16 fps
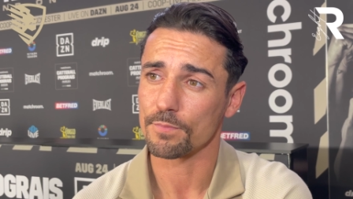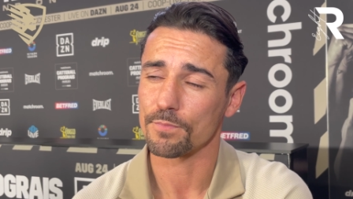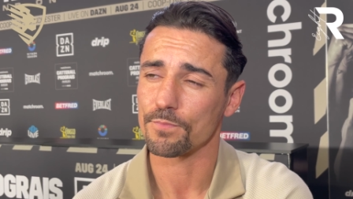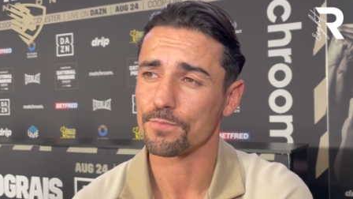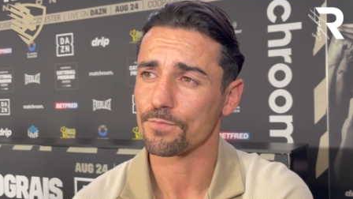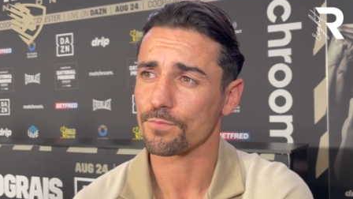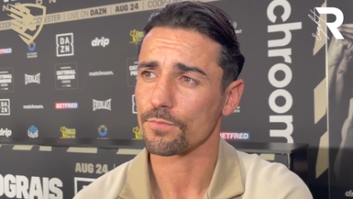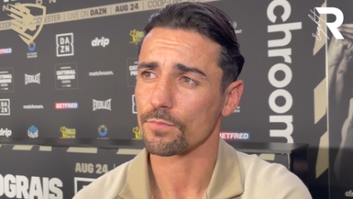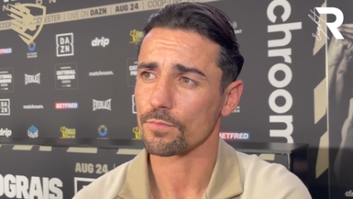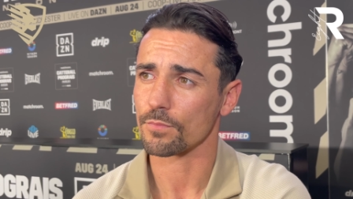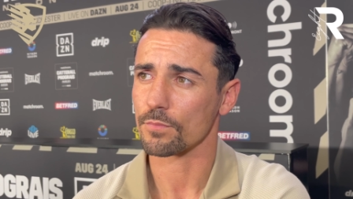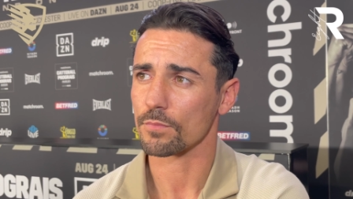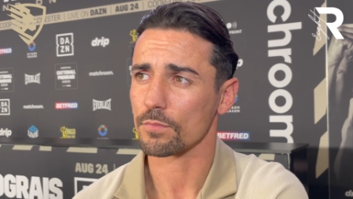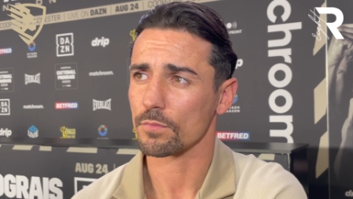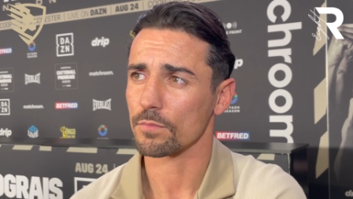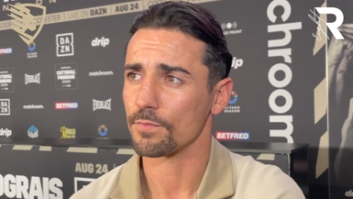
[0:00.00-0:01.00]
Is it
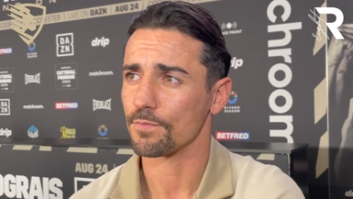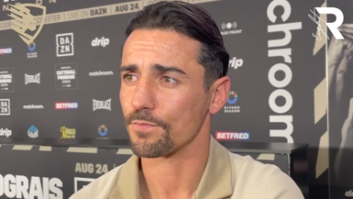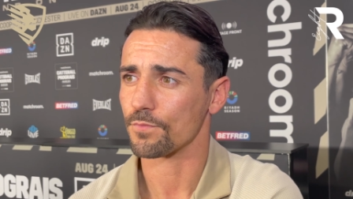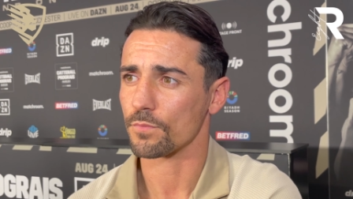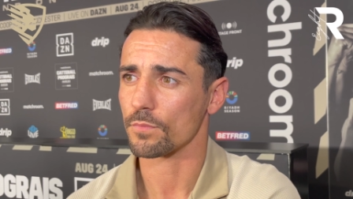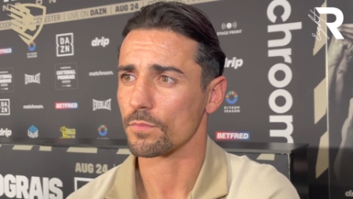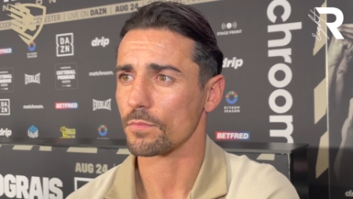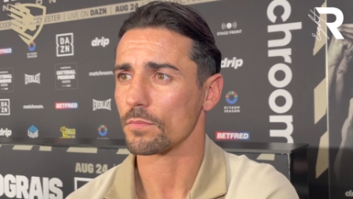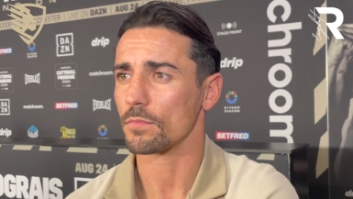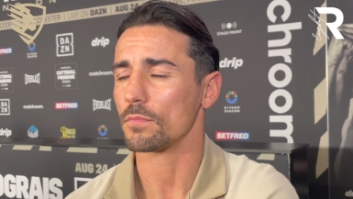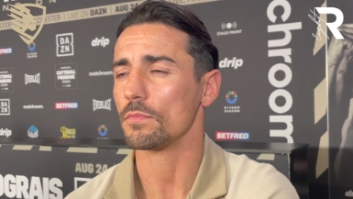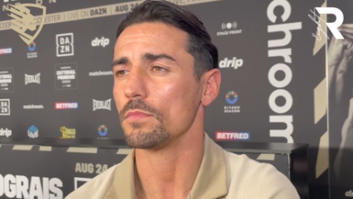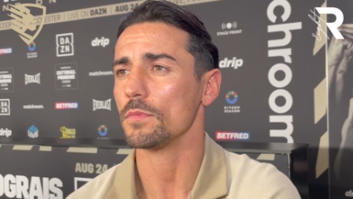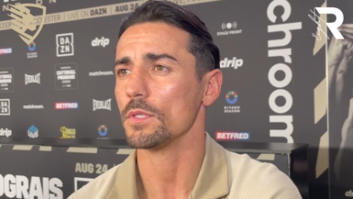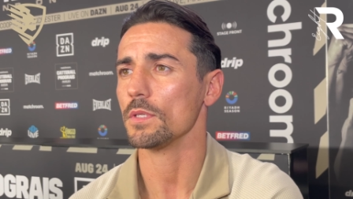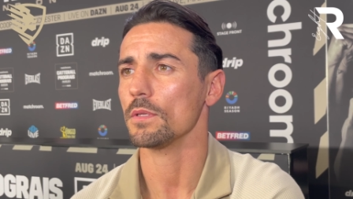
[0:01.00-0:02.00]
almost
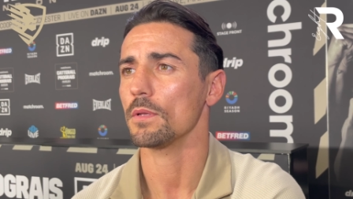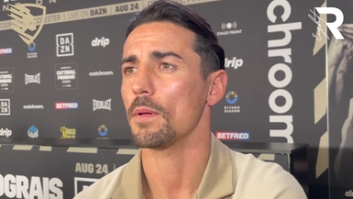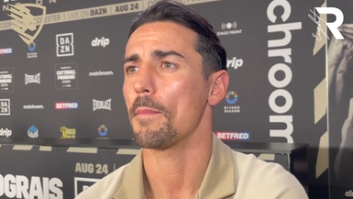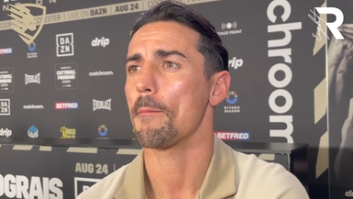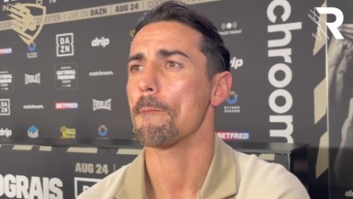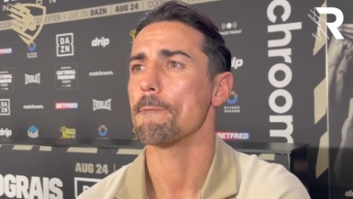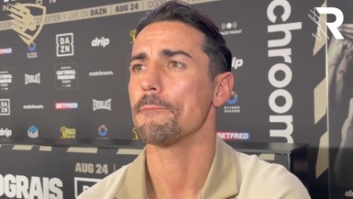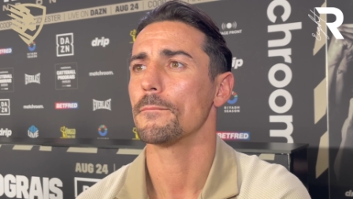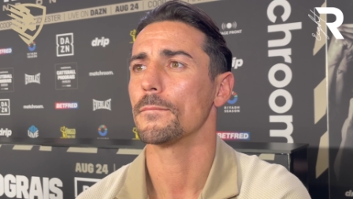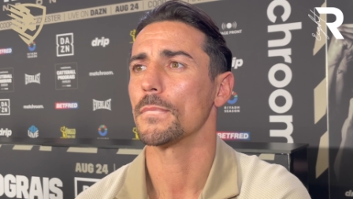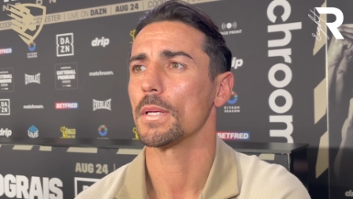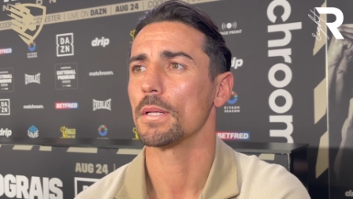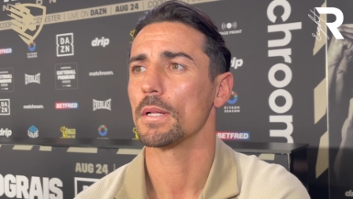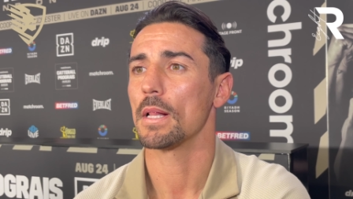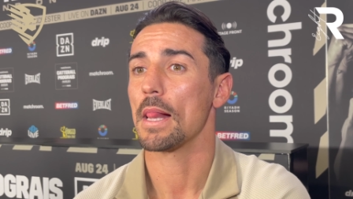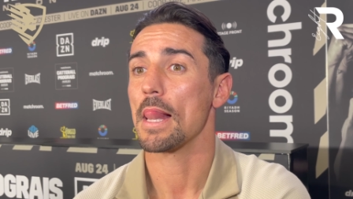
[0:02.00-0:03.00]
reliving it all over again for
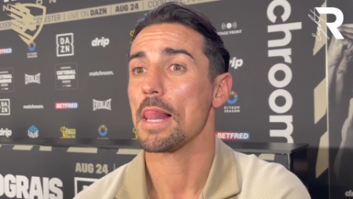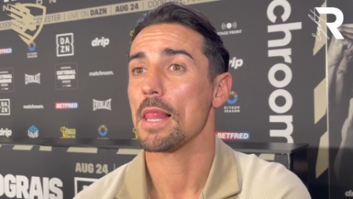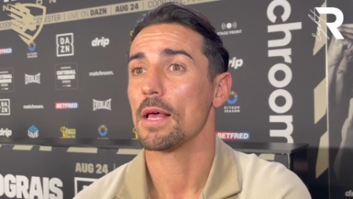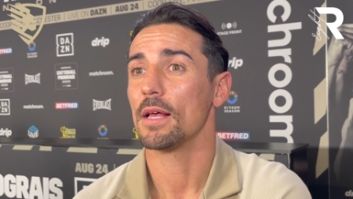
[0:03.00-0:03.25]
yourself?